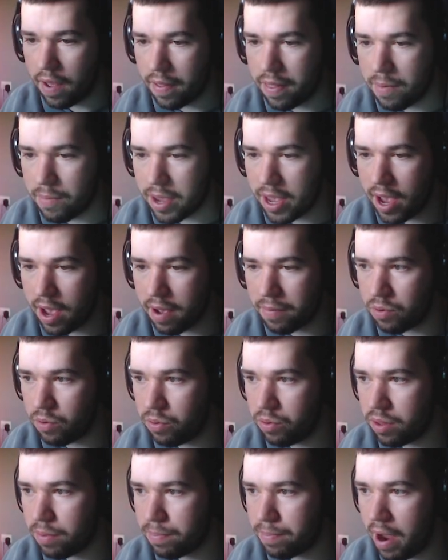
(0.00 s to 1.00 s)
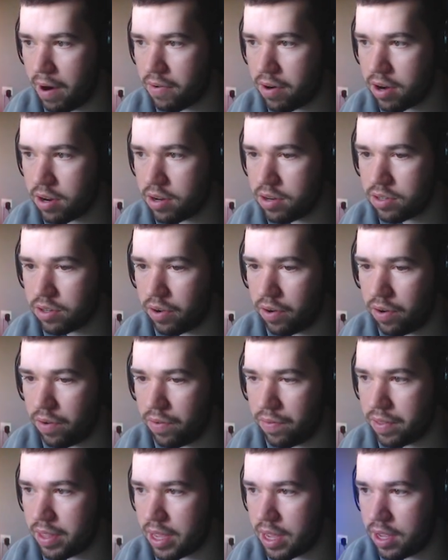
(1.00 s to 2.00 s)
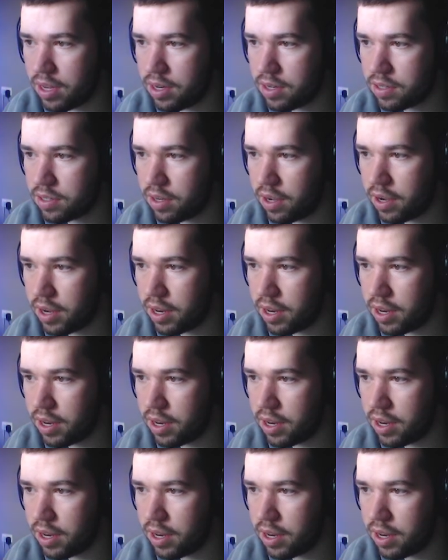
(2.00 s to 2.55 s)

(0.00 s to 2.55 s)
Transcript: then we have all the barriers on the inside